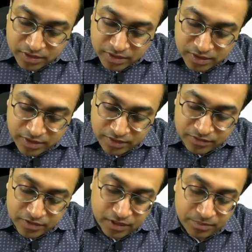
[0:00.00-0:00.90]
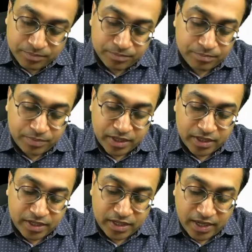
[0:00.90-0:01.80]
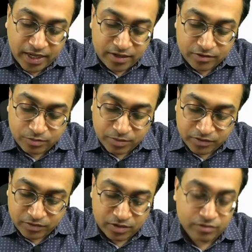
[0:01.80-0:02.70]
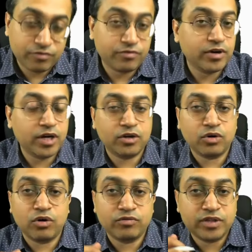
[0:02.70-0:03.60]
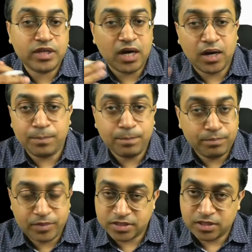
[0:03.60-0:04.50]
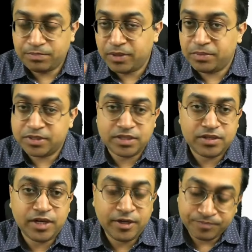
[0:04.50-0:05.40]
is the brachialis muscle, front of the arm muscle, BBC, right?